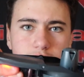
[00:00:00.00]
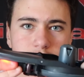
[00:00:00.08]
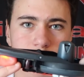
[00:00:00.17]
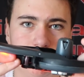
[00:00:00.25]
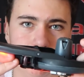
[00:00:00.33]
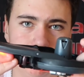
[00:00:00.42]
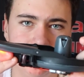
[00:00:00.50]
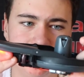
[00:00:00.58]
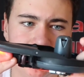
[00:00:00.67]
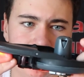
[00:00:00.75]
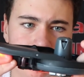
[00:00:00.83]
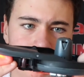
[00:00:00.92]
so you hold this
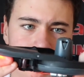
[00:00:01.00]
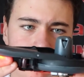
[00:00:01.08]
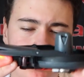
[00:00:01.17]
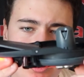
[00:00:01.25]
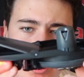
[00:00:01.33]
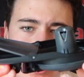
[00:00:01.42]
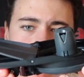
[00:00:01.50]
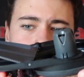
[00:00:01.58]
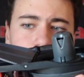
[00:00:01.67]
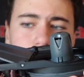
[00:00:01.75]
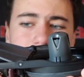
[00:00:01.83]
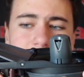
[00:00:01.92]
down,
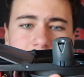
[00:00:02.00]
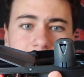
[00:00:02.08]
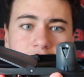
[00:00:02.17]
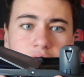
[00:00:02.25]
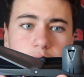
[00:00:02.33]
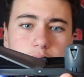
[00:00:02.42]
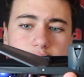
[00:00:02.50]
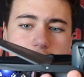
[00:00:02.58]
right now